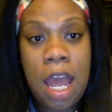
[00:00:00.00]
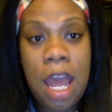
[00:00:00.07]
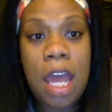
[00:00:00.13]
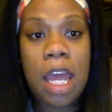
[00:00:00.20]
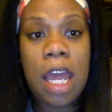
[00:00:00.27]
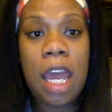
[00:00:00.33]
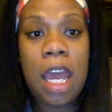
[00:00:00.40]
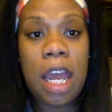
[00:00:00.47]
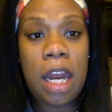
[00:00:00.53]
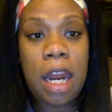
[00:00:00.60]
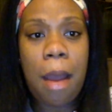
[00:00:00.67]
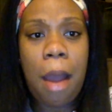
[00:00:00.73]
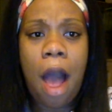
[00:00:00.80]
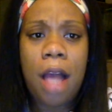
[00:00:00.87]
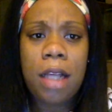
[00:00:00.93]
It
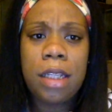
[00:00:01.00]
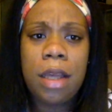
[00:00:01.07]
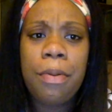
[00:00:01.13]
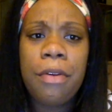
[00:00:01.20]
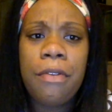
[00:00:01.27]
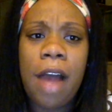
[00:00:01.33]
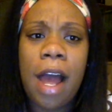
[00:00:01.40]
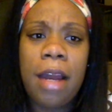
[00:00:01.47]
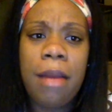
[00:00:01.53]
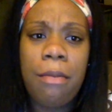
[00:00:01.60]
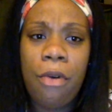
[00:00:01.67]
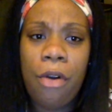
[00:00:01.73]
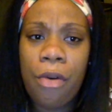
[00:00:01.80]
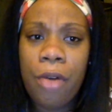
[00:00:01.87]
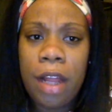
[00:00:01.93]
can also provide a
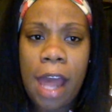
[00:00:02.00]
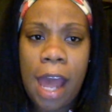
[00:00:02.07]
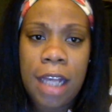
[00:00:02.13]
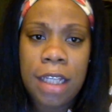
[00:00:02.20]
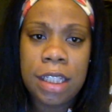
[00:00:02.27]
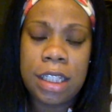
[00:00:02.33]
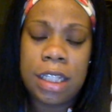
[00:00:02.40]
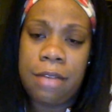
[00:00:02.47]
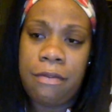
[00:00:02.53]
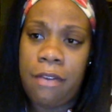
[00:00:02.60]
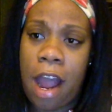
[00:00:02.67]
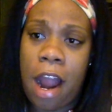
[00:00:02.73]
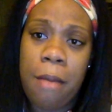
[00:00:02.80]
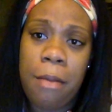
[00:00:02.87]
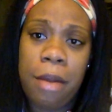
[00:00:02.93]
more relaxed
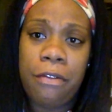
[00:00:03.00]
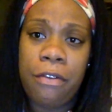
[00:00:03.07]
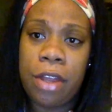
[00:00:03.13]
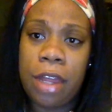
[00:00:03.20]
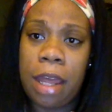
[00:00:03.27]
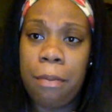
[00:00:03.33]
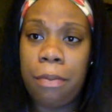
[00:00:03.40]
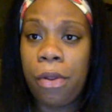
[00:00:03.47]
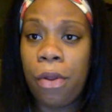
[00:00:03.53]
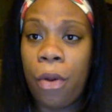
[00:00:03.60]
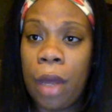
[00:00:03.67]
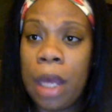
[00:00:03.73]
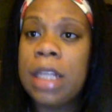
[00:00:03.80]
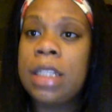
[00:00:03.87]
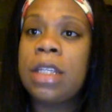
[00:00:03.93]
environment for the
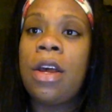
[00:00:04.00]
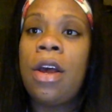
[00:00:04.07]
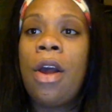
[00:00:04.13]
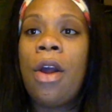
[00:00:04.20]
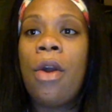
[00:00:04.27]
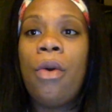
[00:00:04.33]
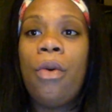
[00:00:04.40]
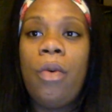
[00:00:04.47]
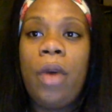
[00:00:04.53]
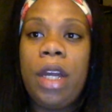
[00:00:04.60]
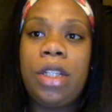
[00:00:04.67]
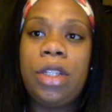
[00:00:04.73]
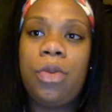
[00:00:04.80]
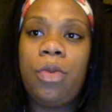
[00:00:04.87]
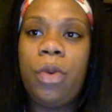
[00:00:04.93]
employees,
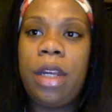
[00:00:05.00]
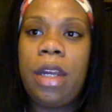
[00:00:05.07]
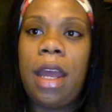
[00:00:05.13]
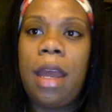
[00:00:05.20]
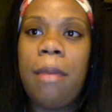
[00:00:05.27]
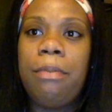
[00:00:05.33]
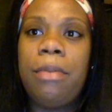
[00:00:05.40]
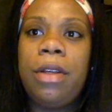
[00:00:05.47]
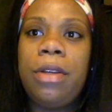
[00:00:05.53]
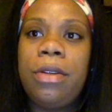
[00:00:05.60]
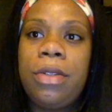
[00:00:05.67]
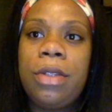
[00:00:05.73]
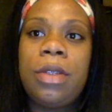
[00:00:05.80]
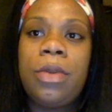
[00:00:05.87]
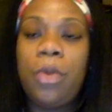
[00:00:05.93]
which will
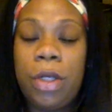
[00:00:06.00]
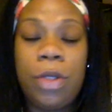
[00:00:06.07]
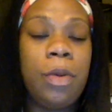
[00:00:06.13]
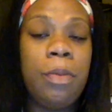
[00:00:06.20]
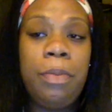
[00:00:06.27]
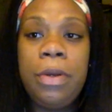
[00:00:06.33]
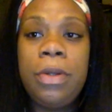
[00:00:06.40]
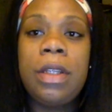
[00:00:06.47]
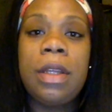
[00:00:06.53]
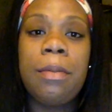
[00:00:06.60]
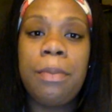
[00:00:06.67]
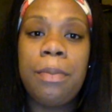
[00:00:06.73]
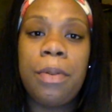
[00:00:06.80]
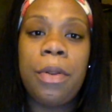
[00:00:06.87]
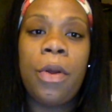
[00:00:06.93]
boost
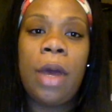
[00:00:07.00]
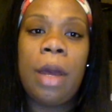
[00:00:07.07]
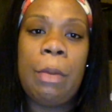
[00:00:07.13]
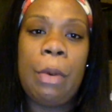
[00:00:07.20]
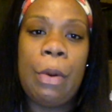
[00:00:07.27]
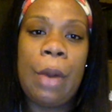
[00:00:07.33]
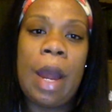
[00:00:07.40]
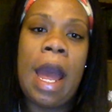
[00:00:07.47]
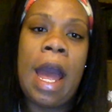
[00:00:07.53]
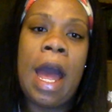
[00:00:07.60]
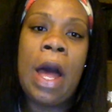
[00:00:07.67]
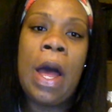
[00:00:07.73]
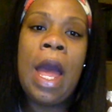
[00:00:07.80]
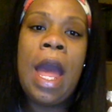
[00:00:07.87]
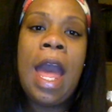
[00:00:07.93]
employee
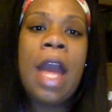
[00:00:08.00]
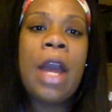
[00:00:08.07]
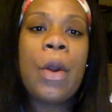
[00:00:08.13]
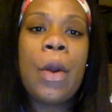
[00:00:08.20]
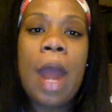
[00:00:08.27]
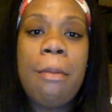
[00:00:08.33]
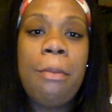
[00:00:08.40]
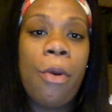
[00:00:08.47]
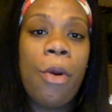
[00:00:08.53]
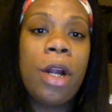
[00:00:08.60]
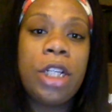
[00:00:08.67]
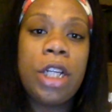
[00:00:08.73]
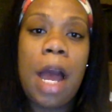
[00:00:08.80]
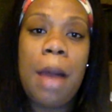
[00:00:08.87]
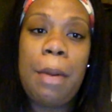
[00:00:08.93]
morale create more
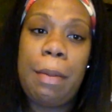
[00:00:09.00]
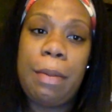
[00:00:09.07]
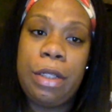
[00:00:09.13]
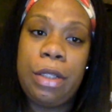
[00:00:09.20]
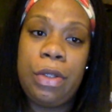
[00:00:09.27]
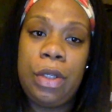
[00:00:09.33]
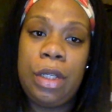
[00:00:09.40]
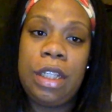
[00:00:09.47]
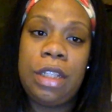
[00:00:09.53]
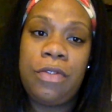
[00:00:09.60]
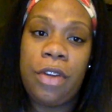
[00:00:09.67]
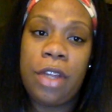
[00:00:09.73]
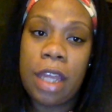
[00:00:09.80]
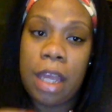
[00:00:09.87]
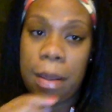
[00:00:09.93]
job opportunities
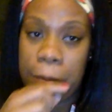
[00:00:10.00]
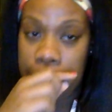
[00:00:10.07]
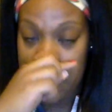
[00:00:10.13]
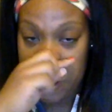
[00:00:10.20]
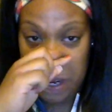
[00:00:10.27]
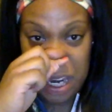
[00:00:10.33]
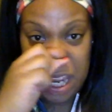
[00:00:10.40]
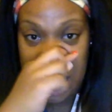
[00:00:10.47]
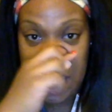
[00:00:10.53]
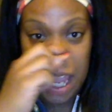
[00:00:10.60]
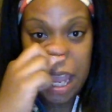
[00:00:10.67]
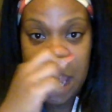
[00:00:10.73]
for the community,